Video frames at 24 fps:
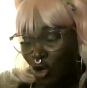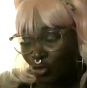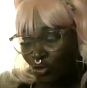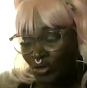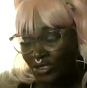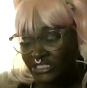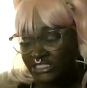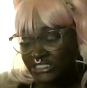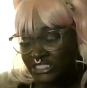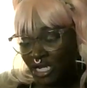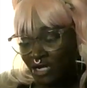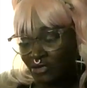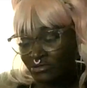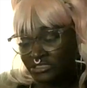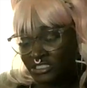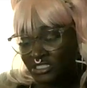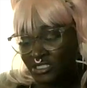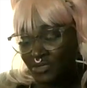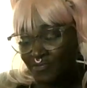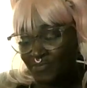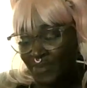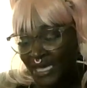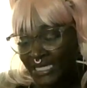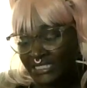Return to the
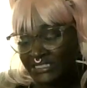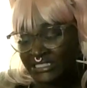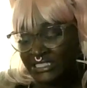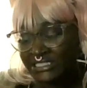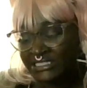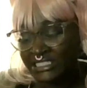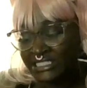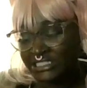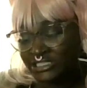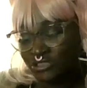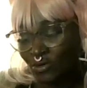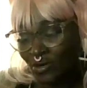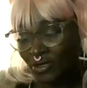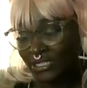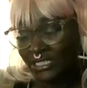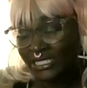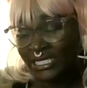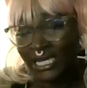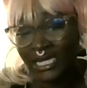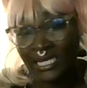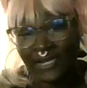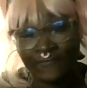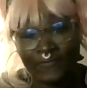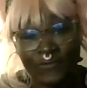basics and start
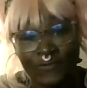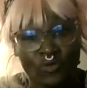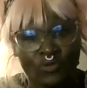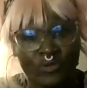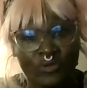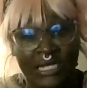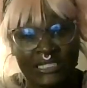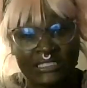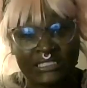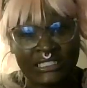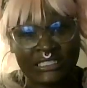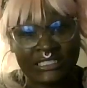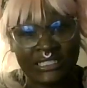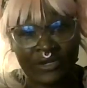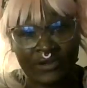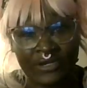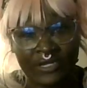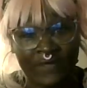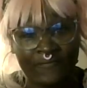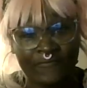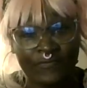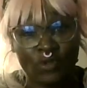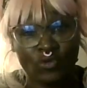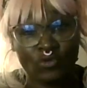again if you necessary,
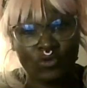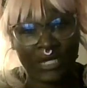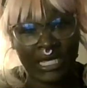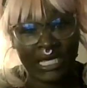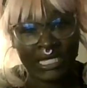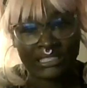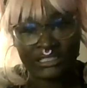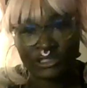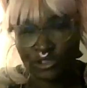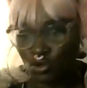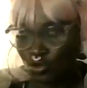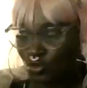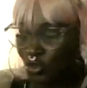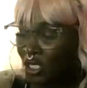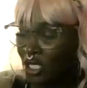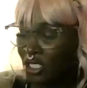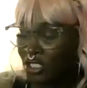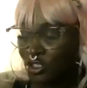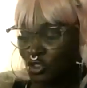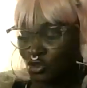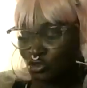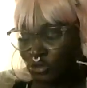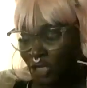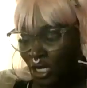if you need to.
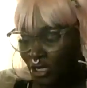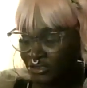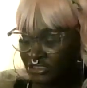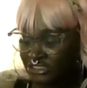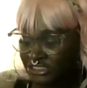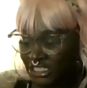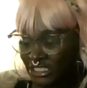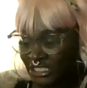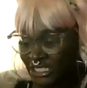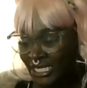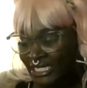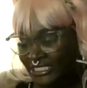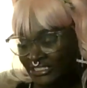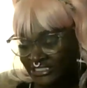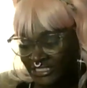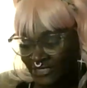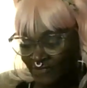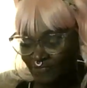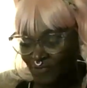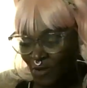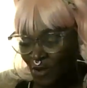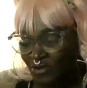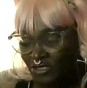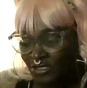You learned your lesson.
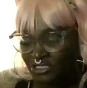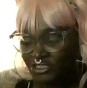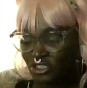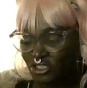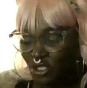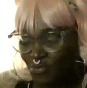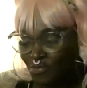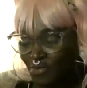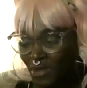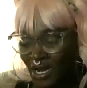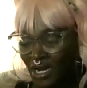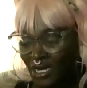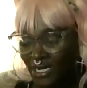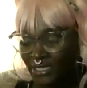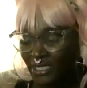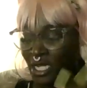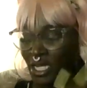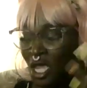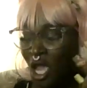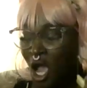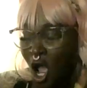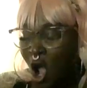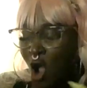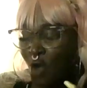Focus your mind,
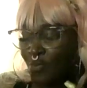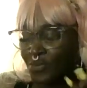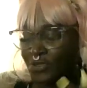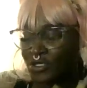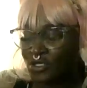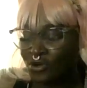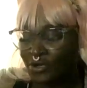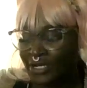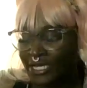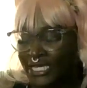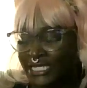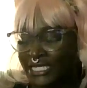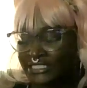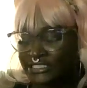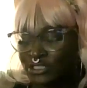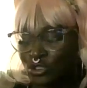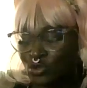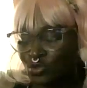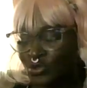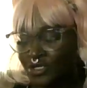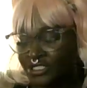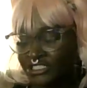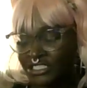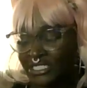open your
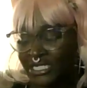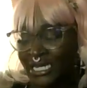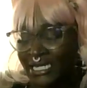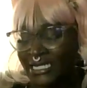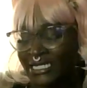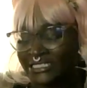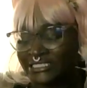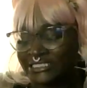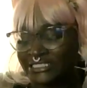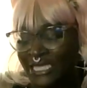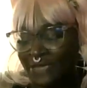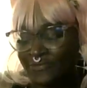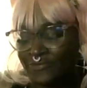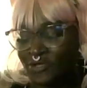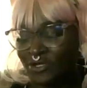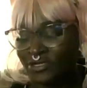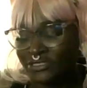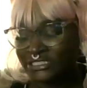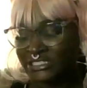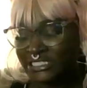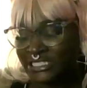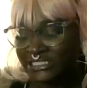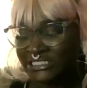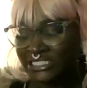intuition, and accept your
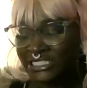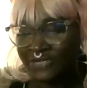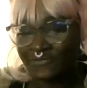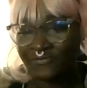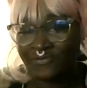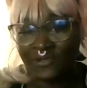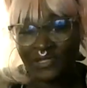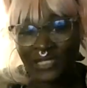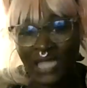sensitive